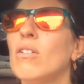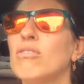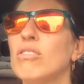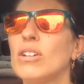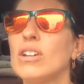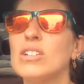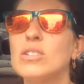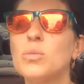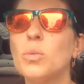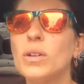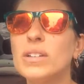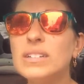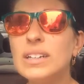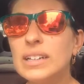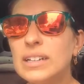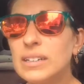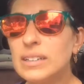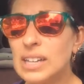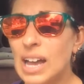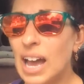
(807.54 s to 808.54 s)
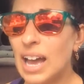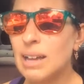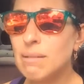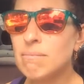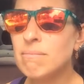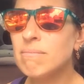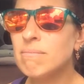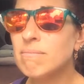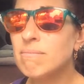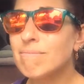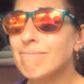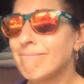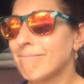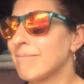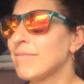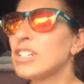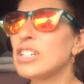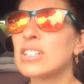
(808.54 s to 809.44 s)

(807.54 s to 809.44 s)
focus one day at a time.